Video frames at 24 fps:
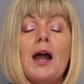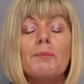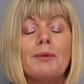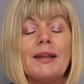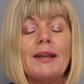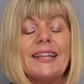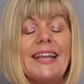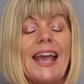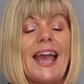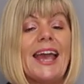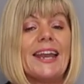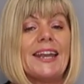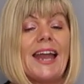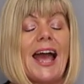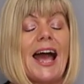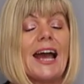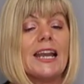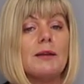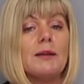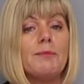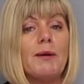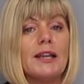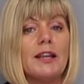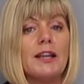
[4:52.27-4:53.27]
But again,
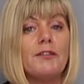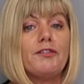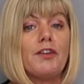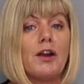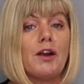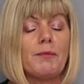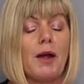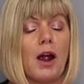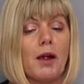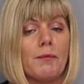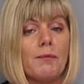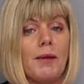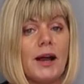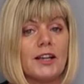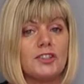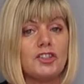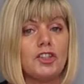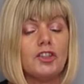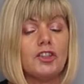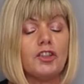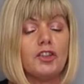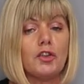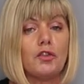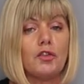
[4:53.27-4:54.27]
anybody from our
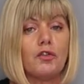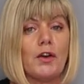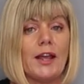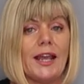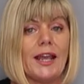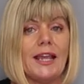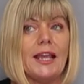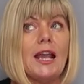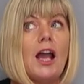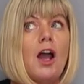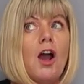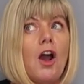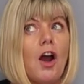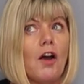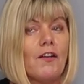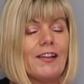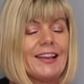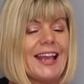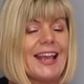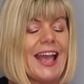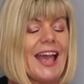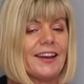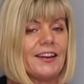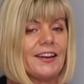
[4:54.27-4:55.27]
module 3, or
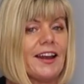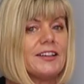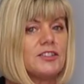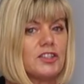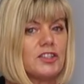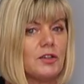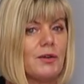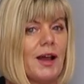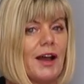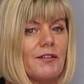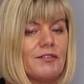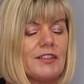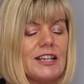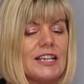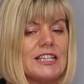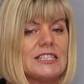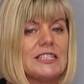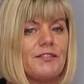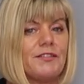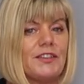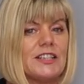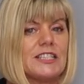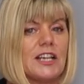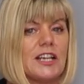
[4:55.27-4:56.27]
again, I do have
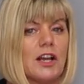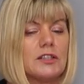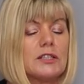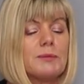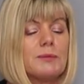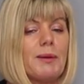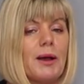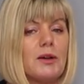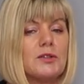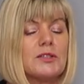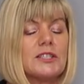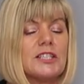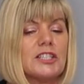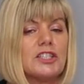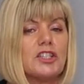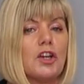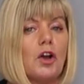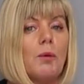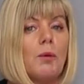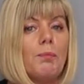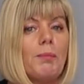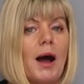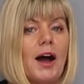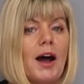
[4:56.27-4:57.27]
these videos posted
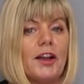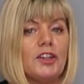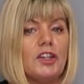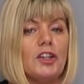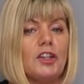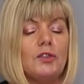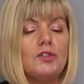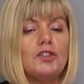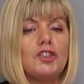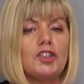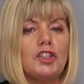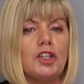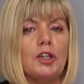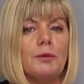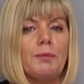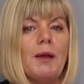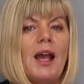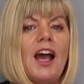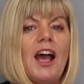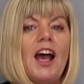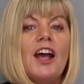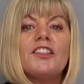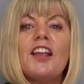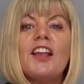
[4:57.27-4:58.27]
up on YouTube,
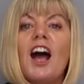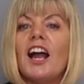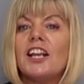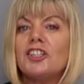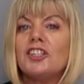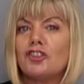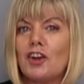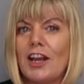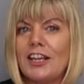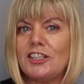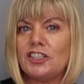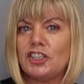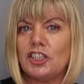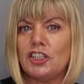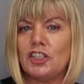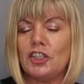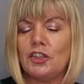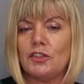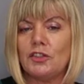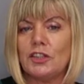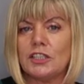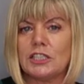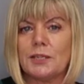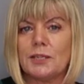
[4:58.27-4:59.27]
the hydration
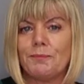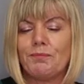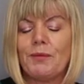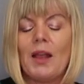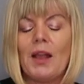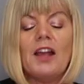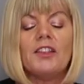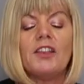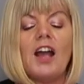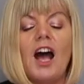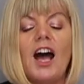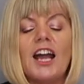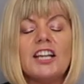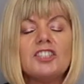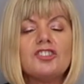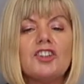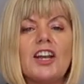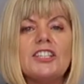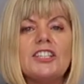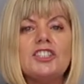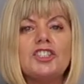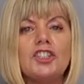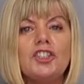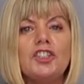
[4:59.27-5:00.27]
unit. The
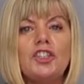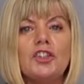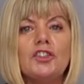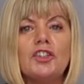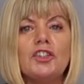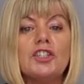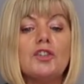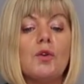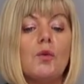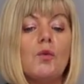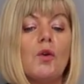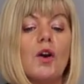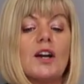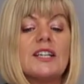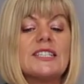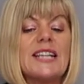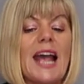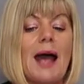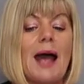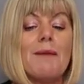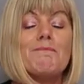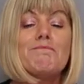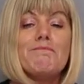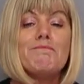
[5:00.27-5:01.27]
hydration unit works
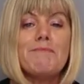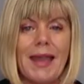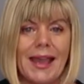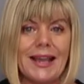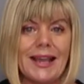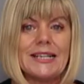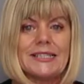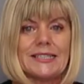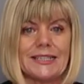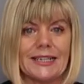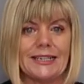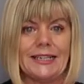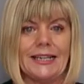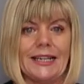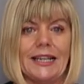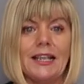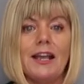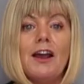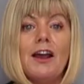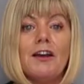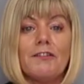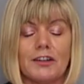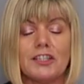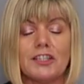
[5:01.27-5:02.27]

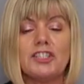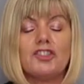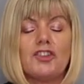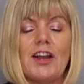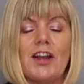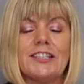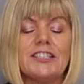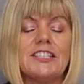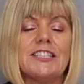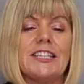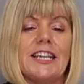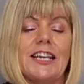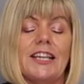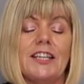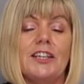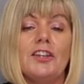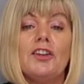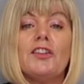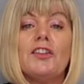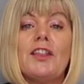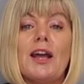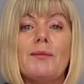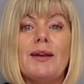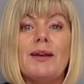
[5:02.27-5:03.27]
amazingly for Astrantia,
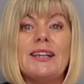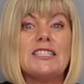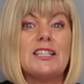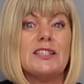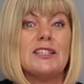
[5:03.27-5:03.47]
you know that way.